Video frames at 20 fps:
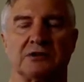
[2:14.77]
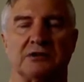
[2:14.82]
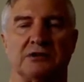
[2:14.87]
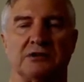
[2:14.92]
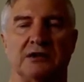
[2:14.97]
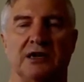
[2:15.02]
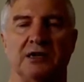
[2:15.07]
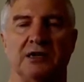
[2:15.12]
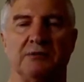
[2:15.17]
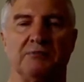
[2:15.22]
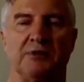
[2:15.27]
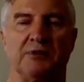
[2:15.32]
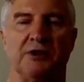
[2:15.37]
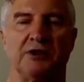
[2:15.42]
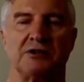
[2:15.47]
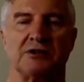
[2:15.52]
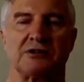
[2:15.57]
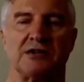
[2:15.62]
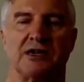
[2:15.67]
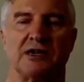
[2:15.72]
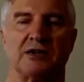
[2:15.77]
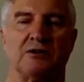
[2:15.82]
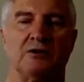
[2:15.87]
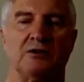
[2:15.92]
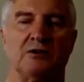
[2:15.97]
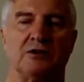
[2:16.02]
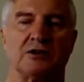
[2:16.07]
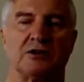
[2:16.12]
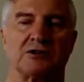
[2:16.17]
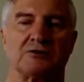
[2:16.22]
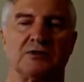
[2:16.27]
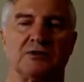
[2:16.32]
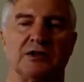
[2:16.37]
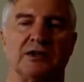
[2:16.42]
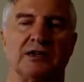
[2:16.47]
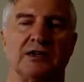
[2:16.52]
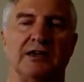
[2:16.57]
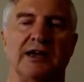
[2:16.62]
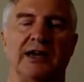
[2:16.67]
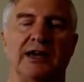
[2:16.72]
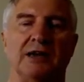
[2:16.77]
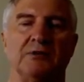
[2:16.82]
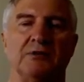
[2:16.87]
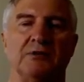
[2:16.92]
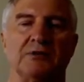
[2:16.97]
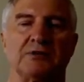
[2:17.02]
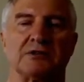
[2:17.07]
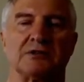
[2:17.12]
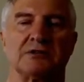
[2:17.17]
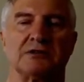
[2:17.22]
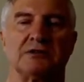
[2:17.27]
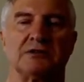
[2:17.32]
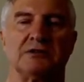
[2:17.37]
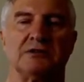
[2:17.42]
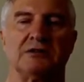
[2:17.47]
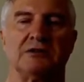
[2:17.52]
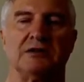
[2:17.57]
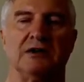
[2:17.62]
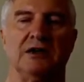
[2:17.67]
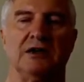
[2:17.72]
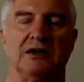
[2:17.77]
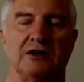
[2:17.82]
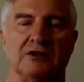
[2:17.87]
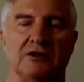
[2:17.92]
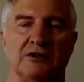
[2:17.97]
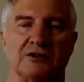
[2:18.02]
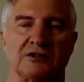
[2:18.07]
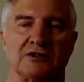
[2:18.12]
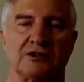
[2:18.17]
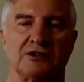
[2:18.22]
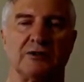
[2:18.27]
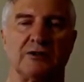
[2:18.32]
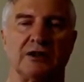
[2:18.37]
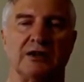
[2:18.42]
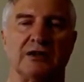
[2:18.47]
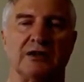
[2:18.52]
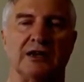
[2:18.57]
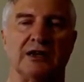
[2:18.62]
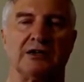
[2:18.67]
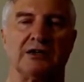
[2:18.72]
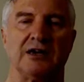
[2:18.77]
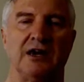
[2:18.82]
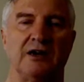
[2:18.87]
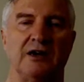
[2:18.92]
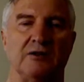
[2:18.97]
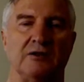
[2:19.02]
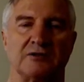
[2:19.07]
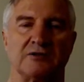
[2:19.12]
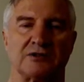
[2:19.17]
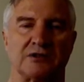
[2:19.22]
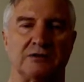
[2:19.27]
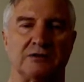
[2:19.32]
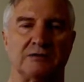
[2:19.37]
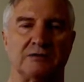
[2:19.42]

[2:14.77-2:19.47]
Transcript: other birds like hawks will eat the animals and consequently they die also.